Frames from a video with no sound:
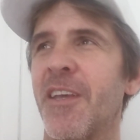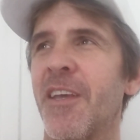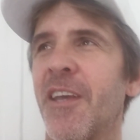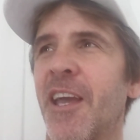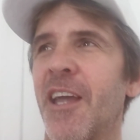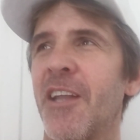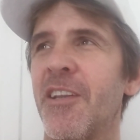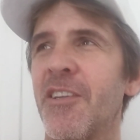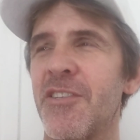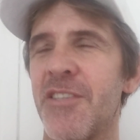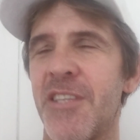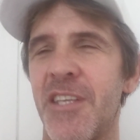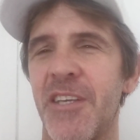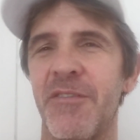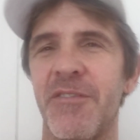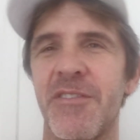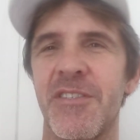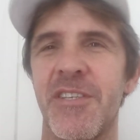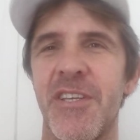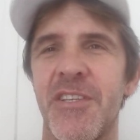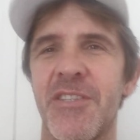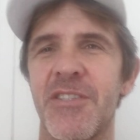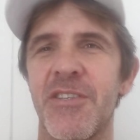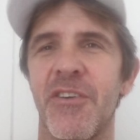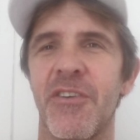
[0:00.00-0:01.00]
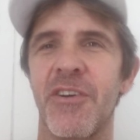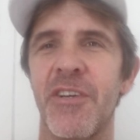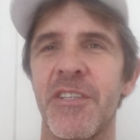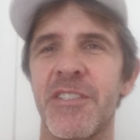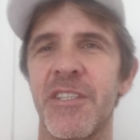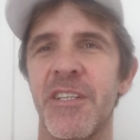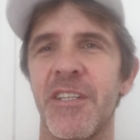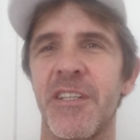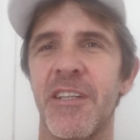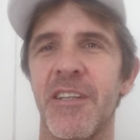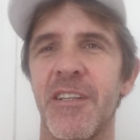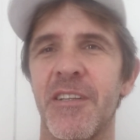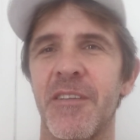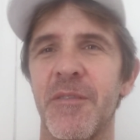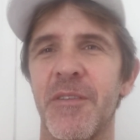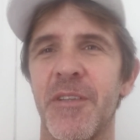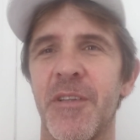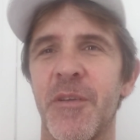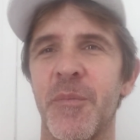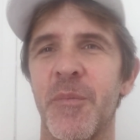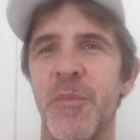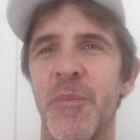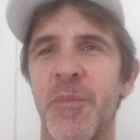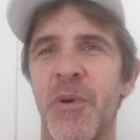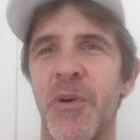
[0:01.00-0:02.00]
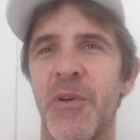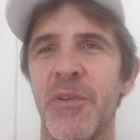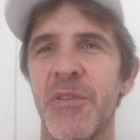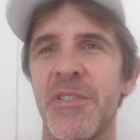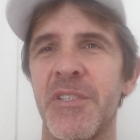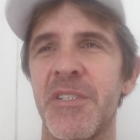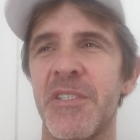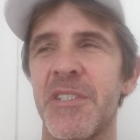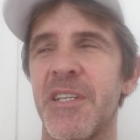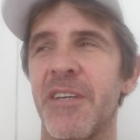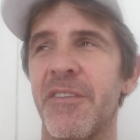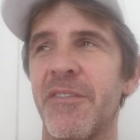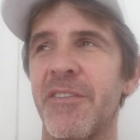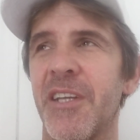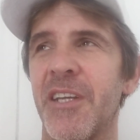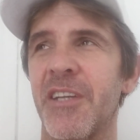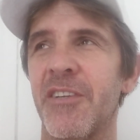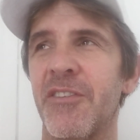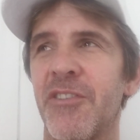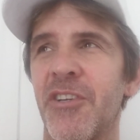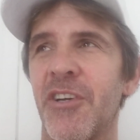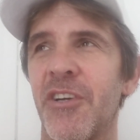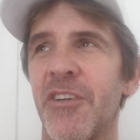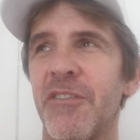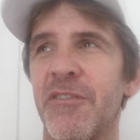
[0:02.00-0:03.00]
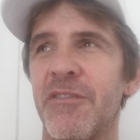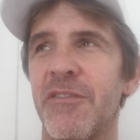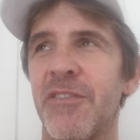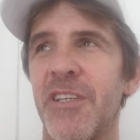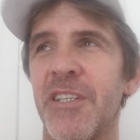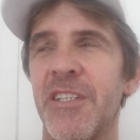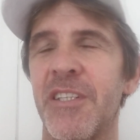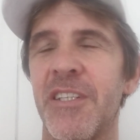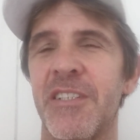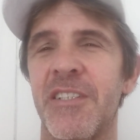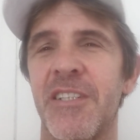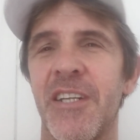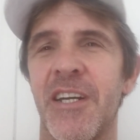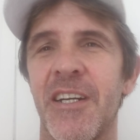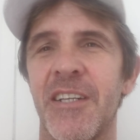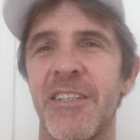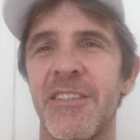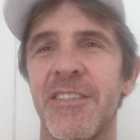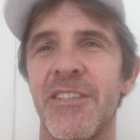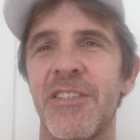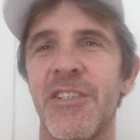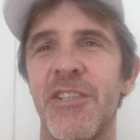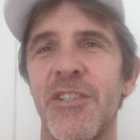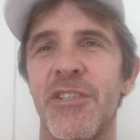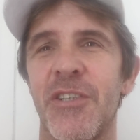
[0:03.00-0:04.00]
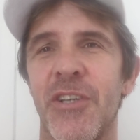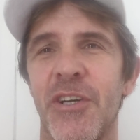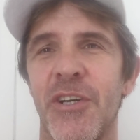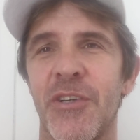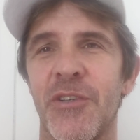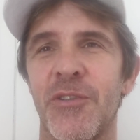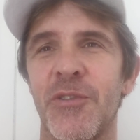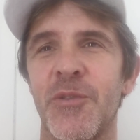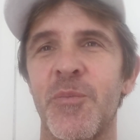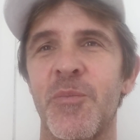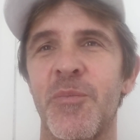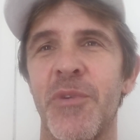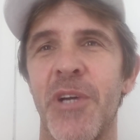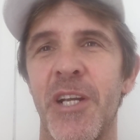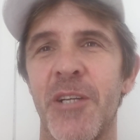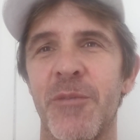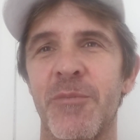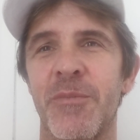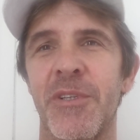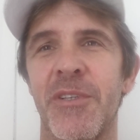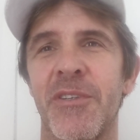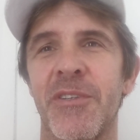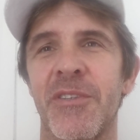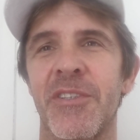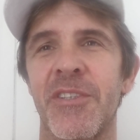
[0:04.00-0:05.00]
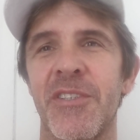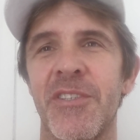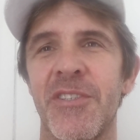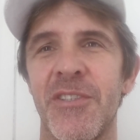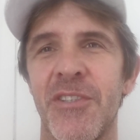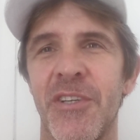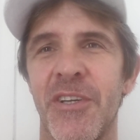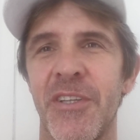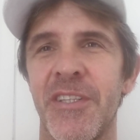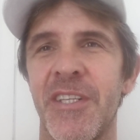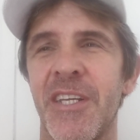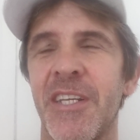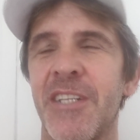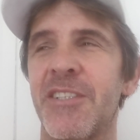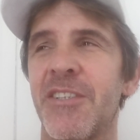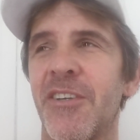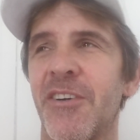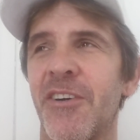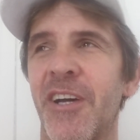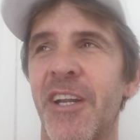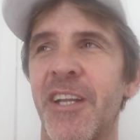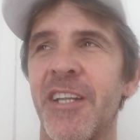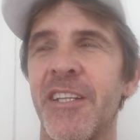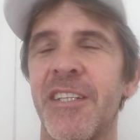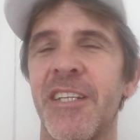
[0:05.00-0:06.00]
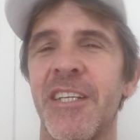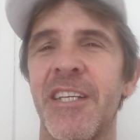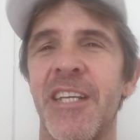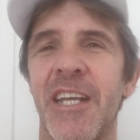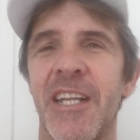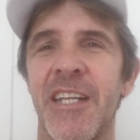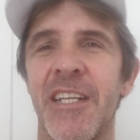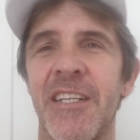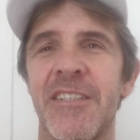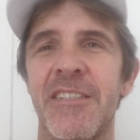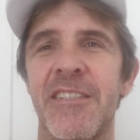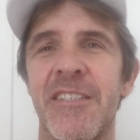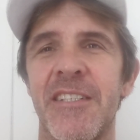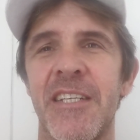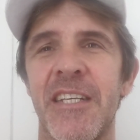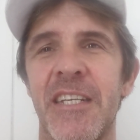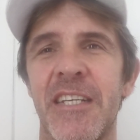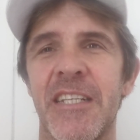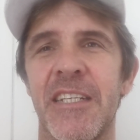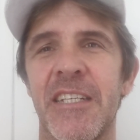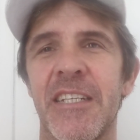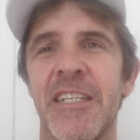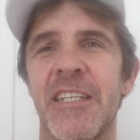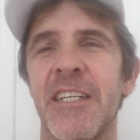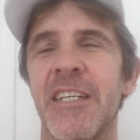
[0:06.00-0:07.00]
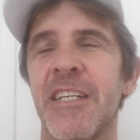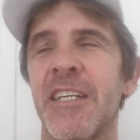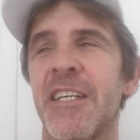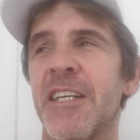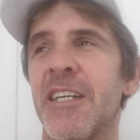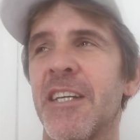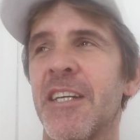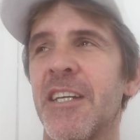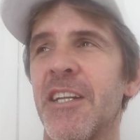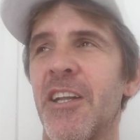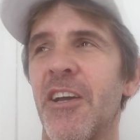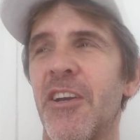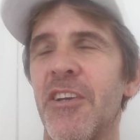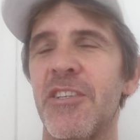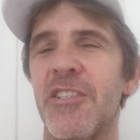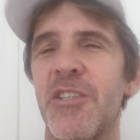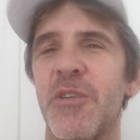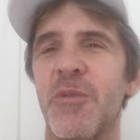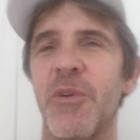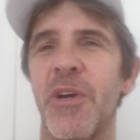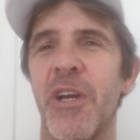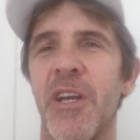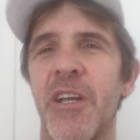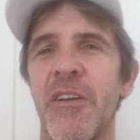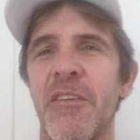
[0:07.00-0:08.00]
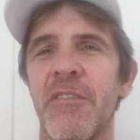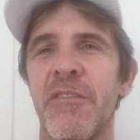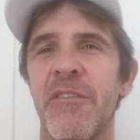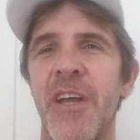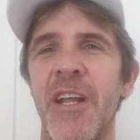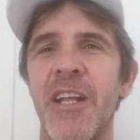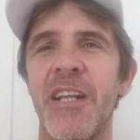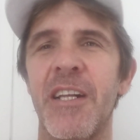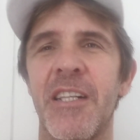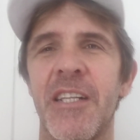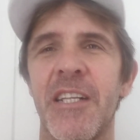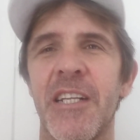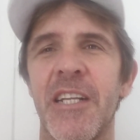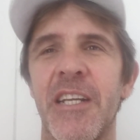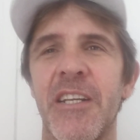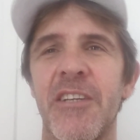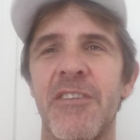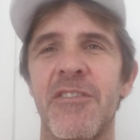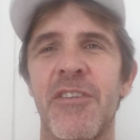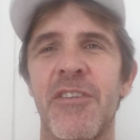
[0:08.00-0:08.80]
And you even see signs that the ponds and stuff now don't feed the ducks and the turtles bread because it's not their diet and they're getting sick. Now, I used to work in a vet clinic